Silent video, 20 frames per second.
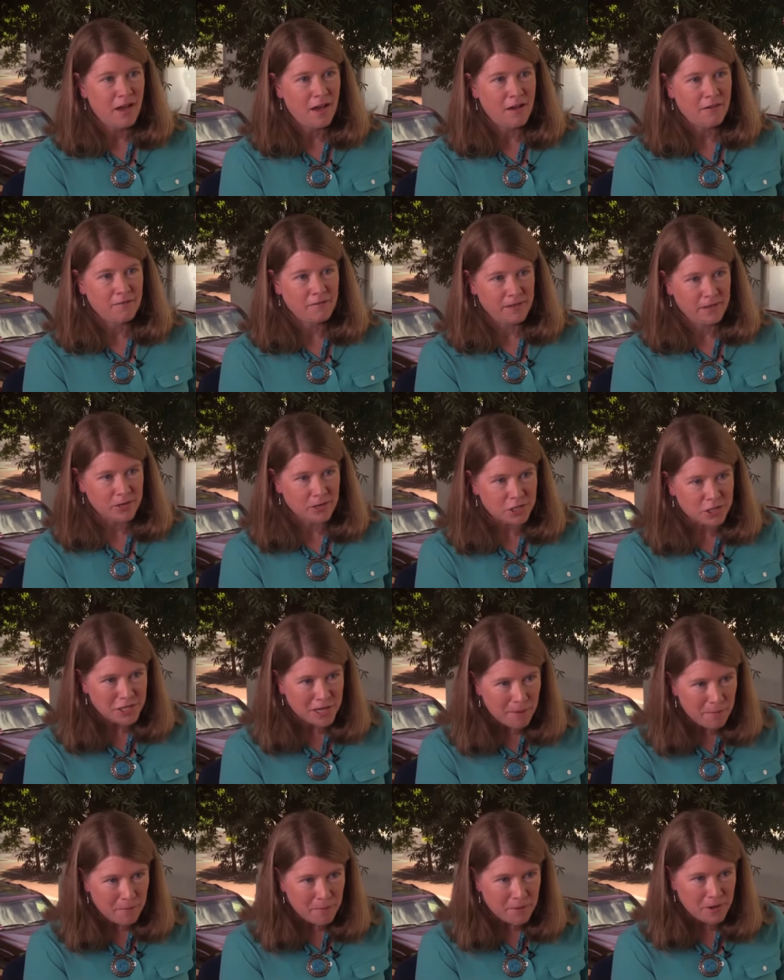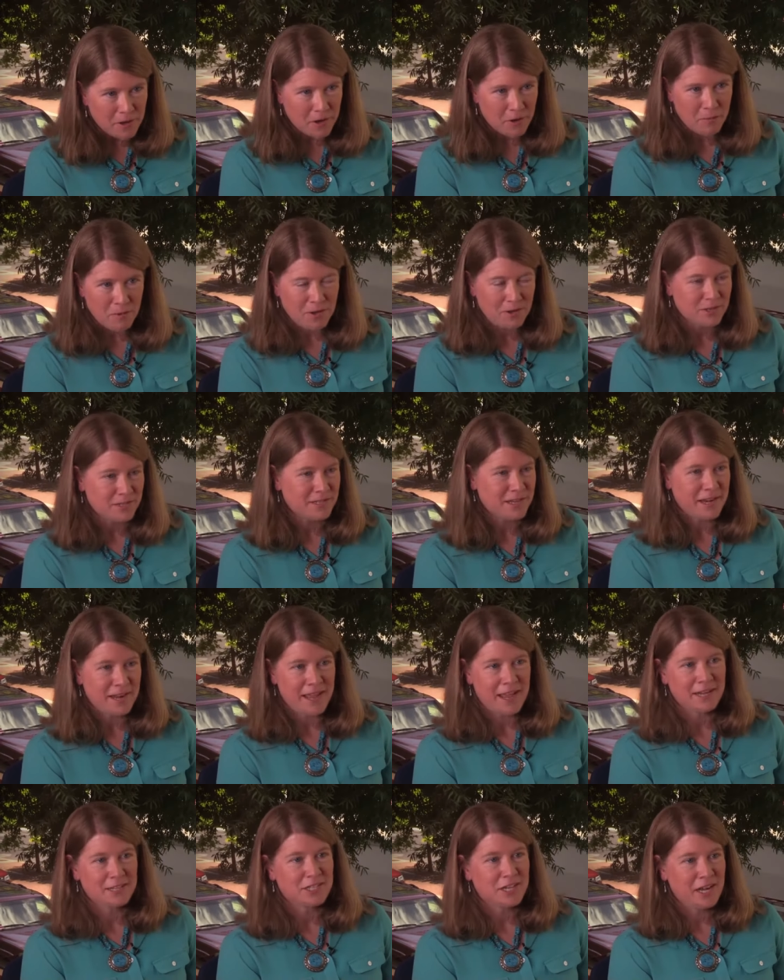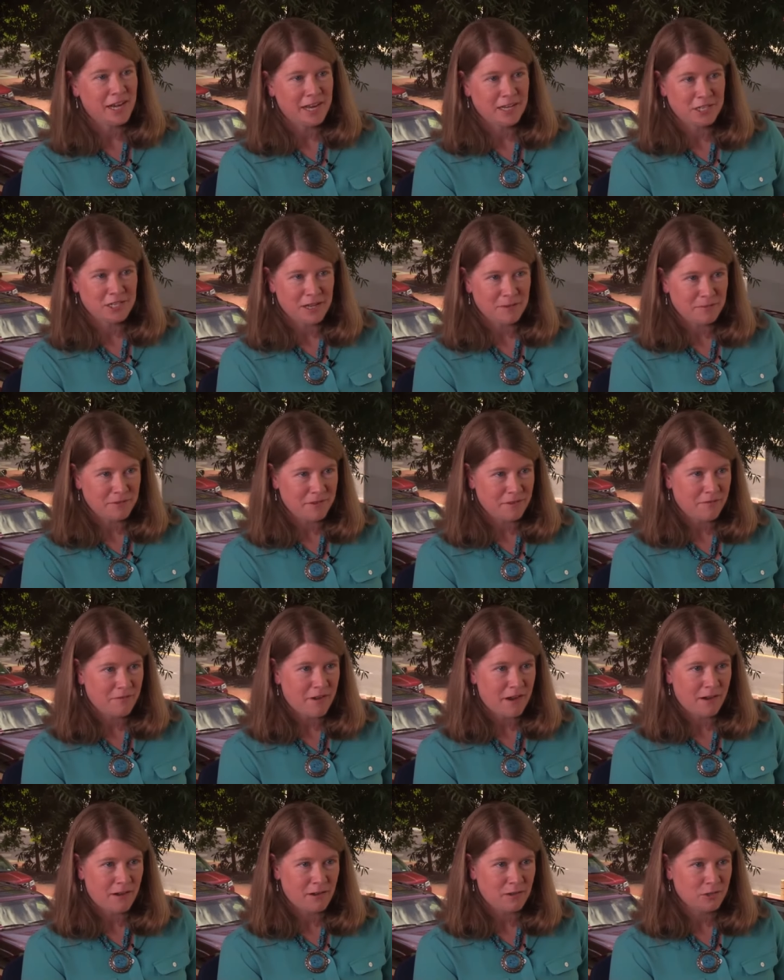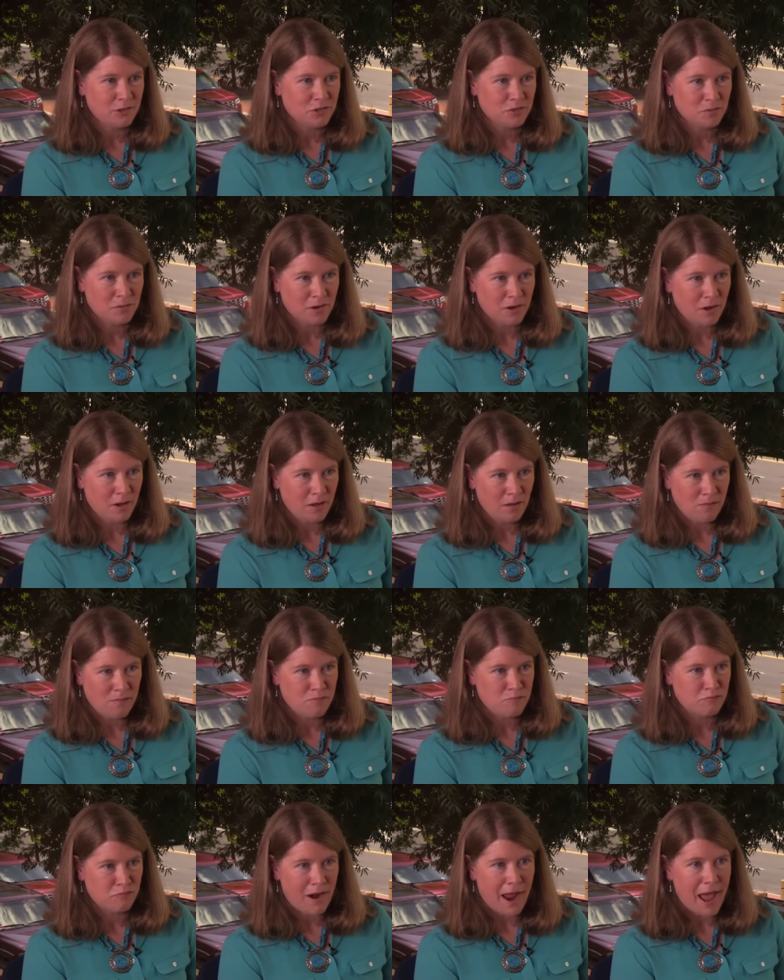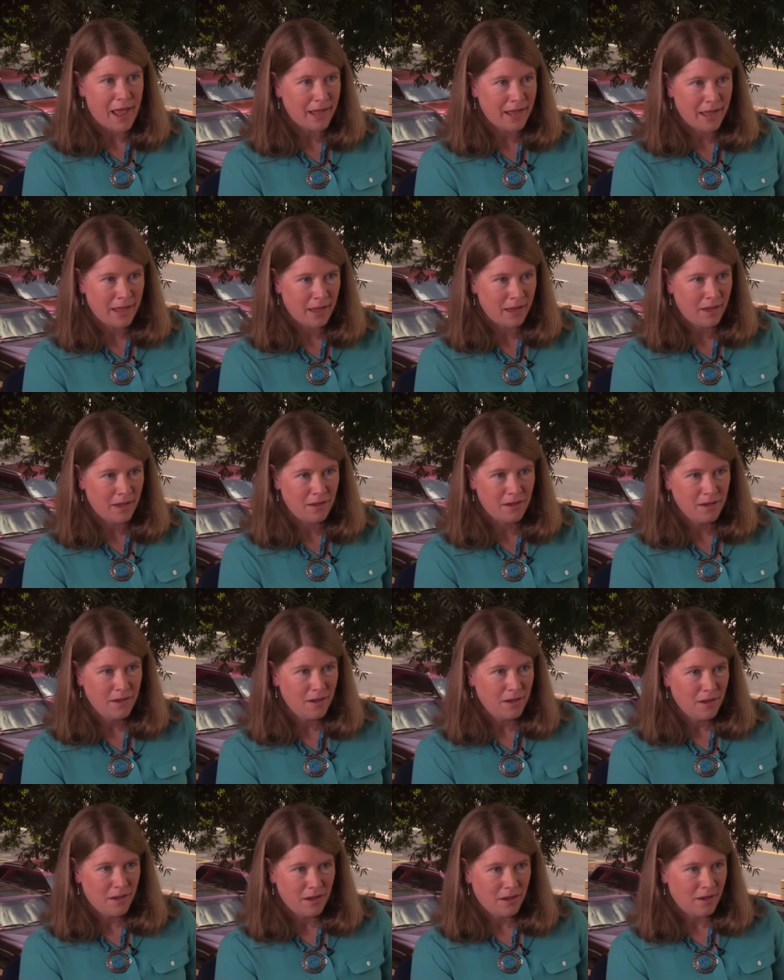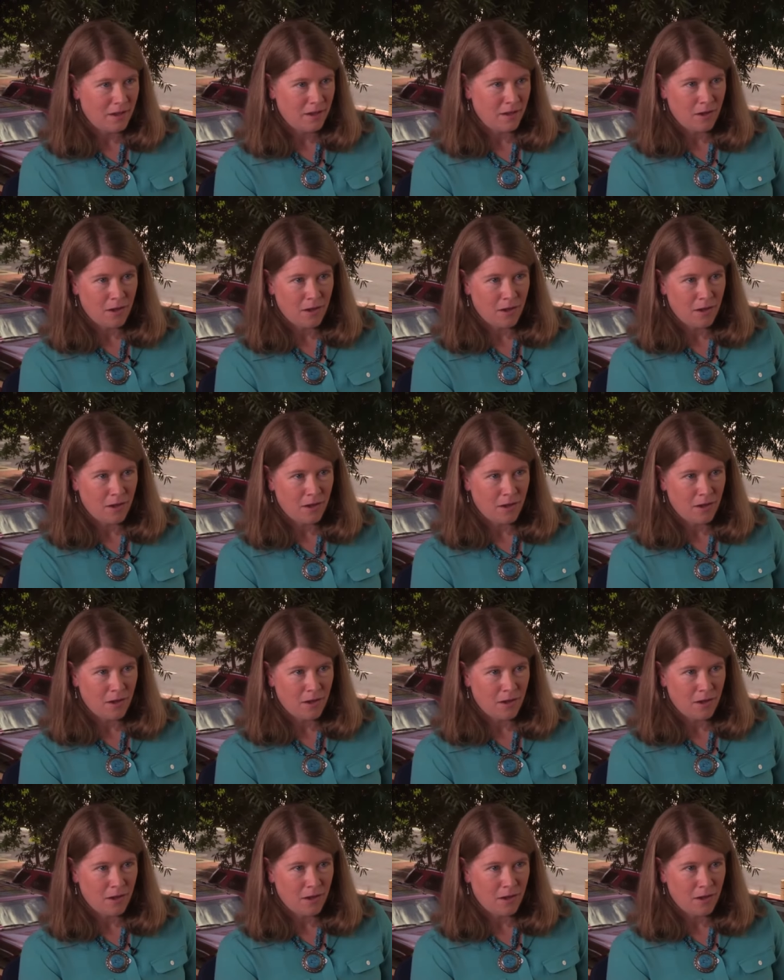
of leadership, you know, when you study ancient Egypt, the pharaohs were all bragging uh,